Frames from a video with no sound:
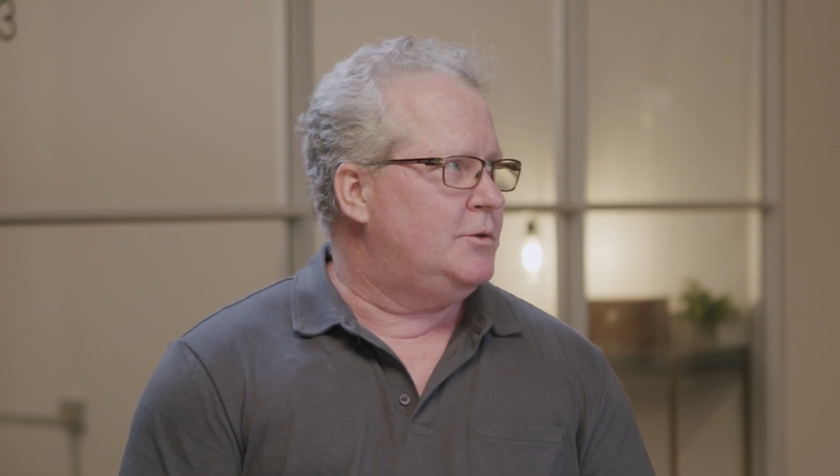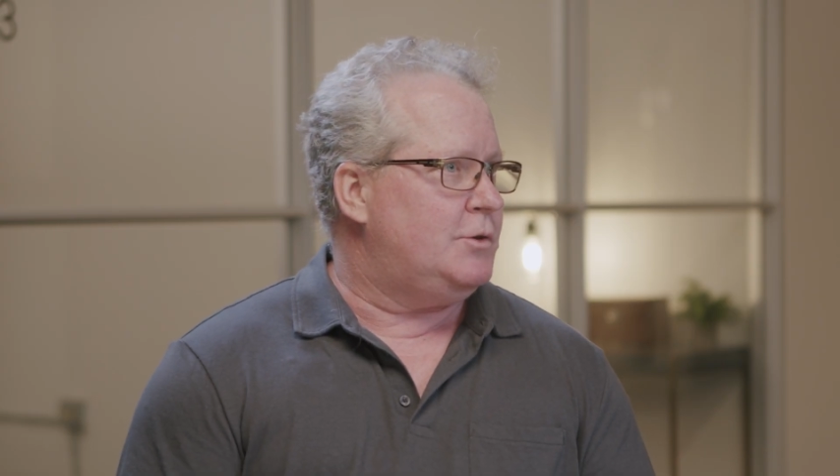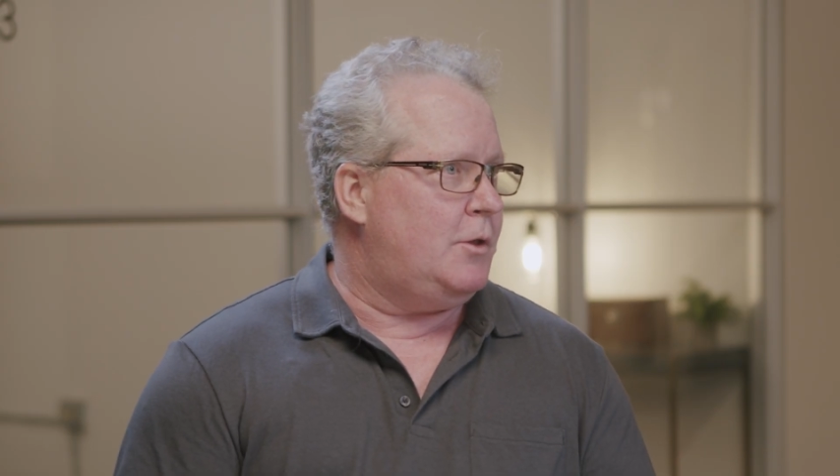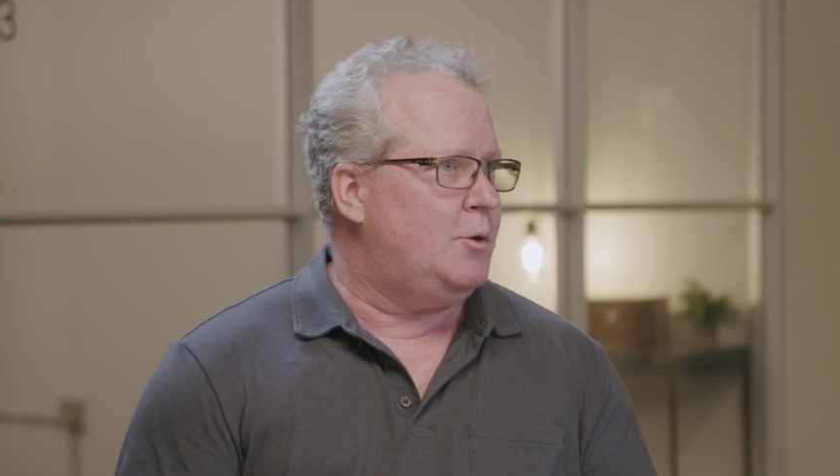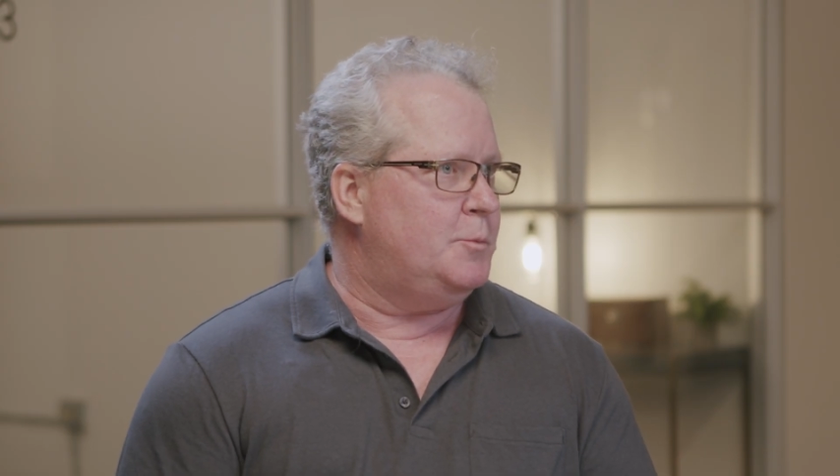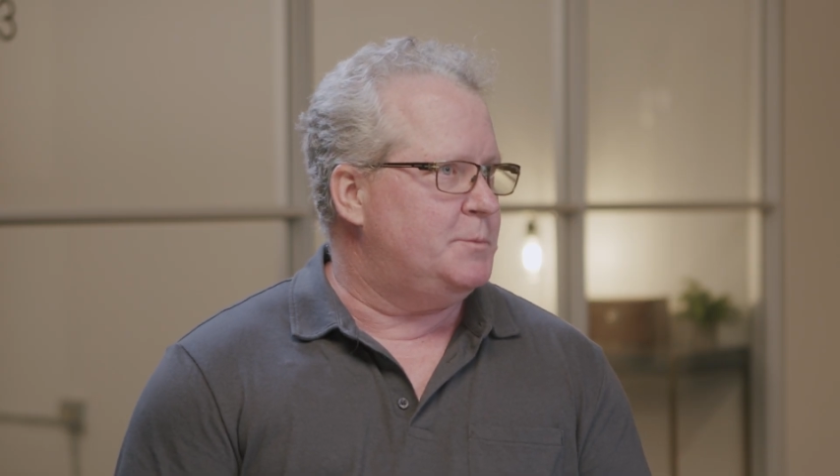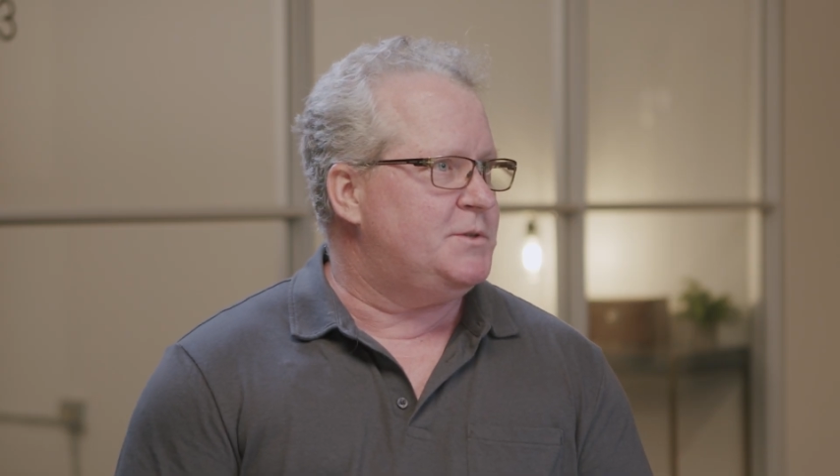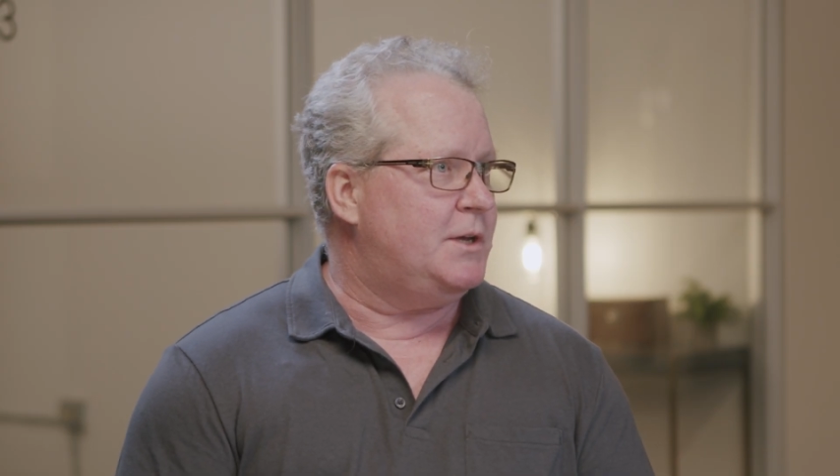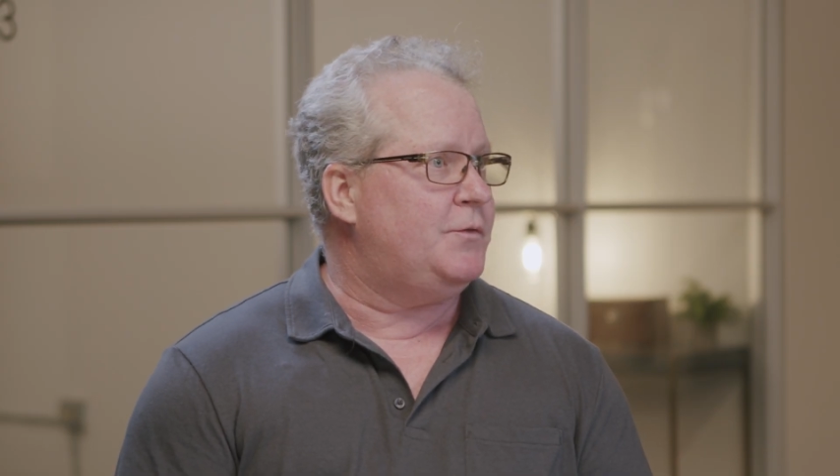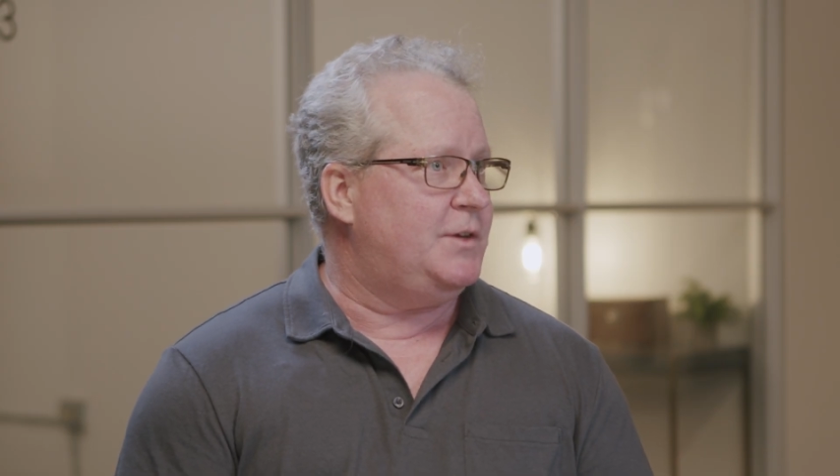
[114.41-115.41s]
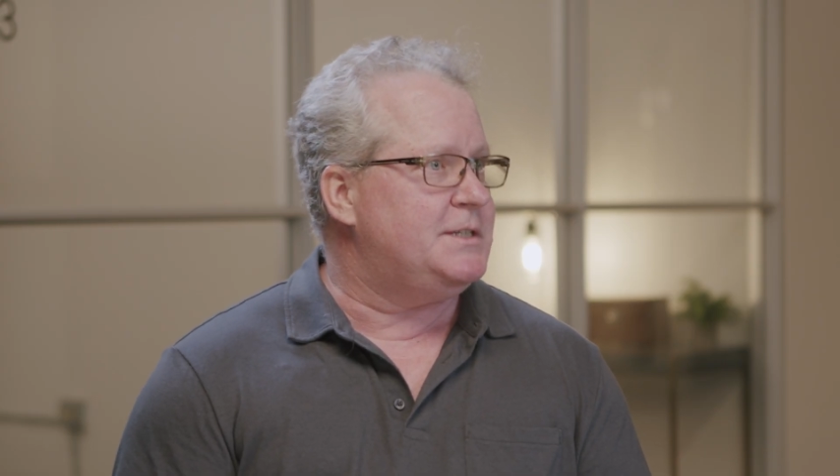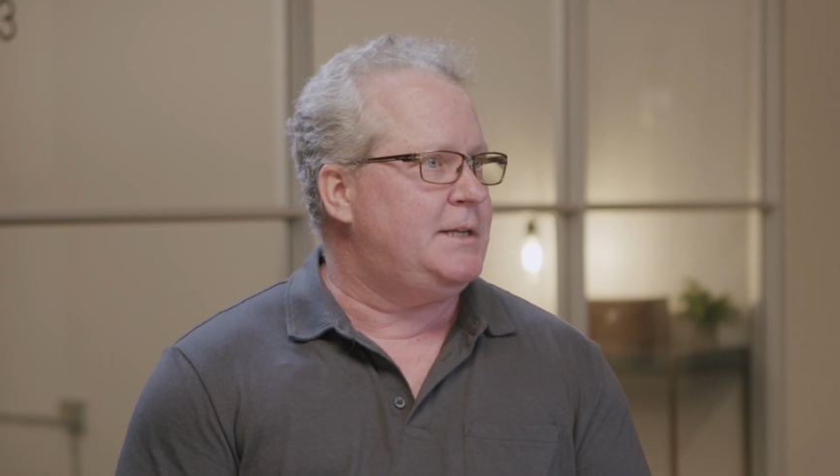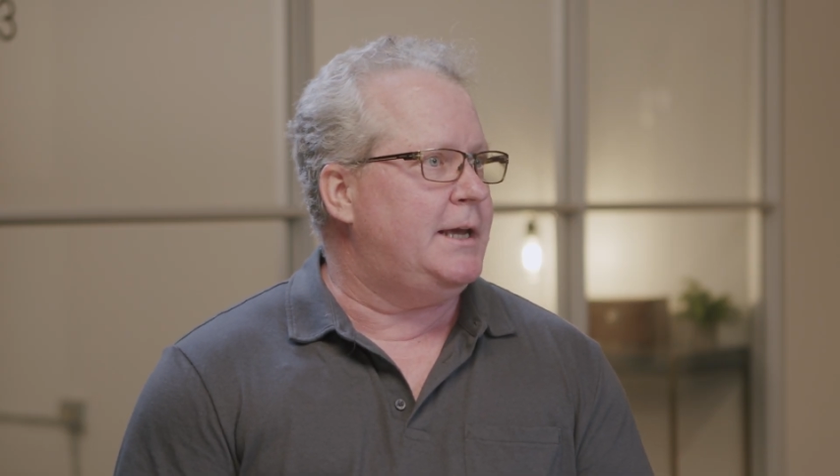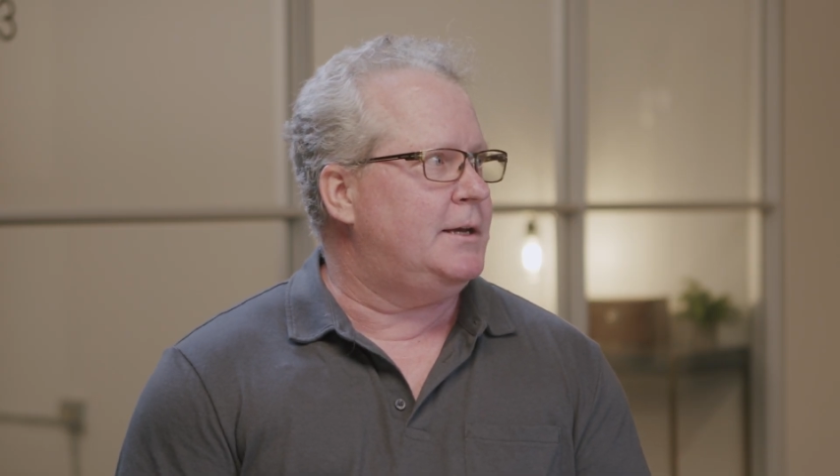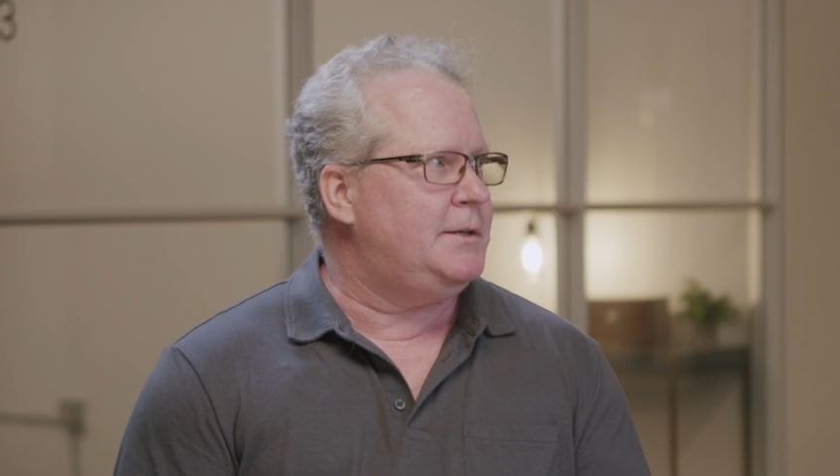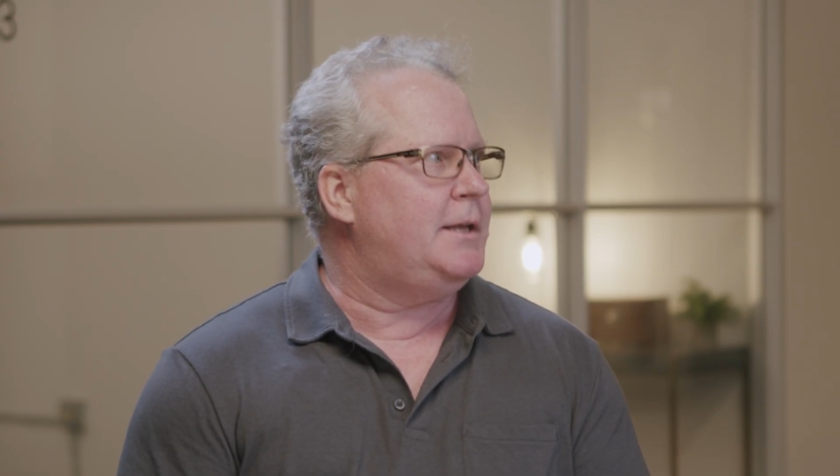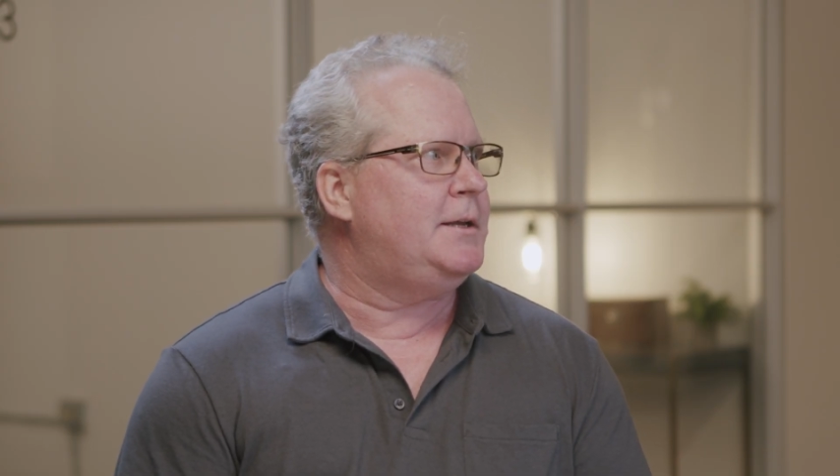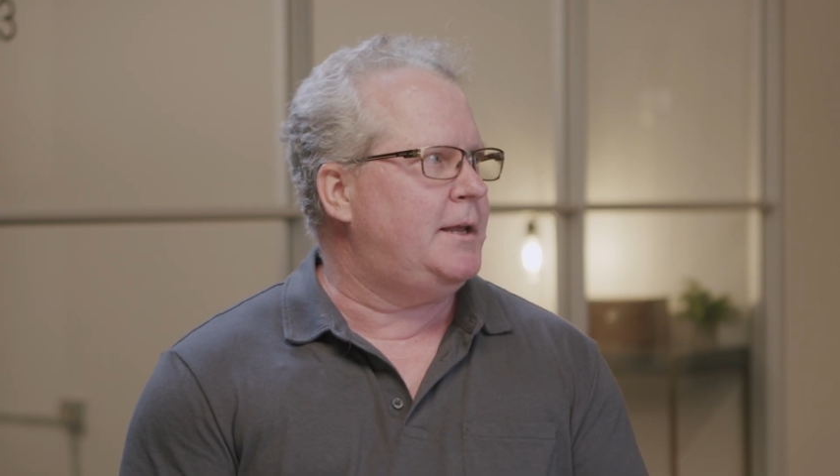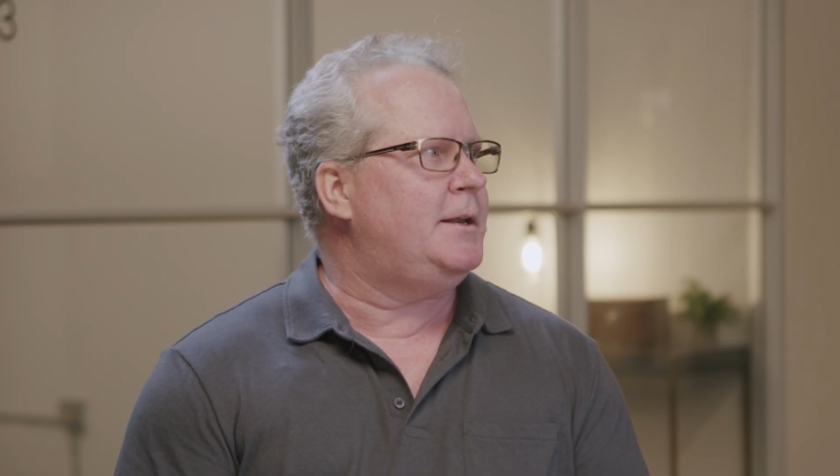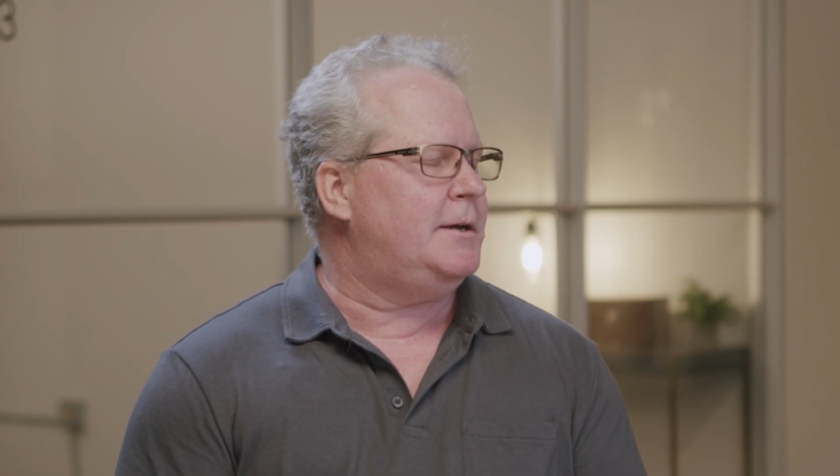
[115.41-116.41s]
Sherlock Holmes himself says, data, data,
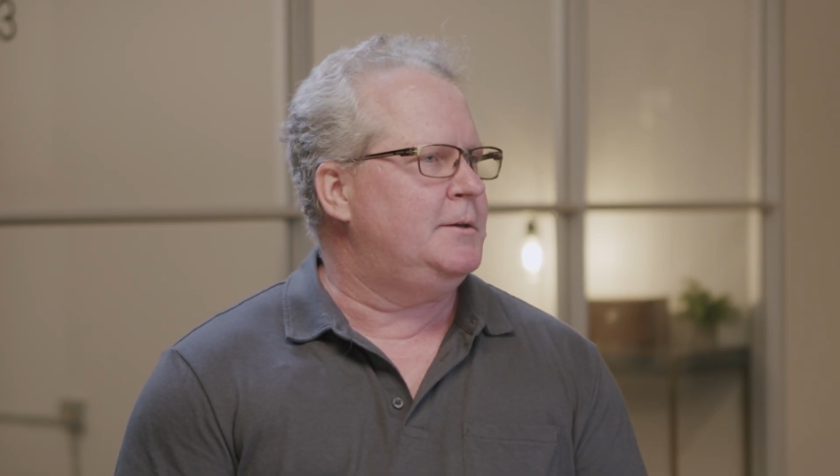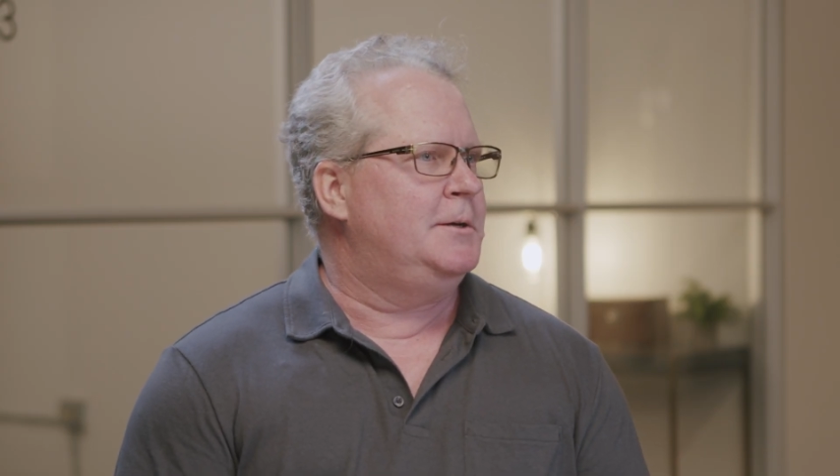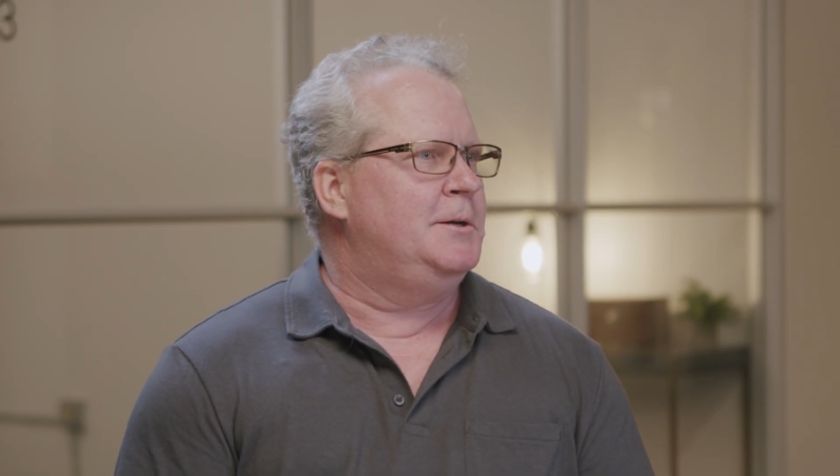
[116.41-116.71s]
data.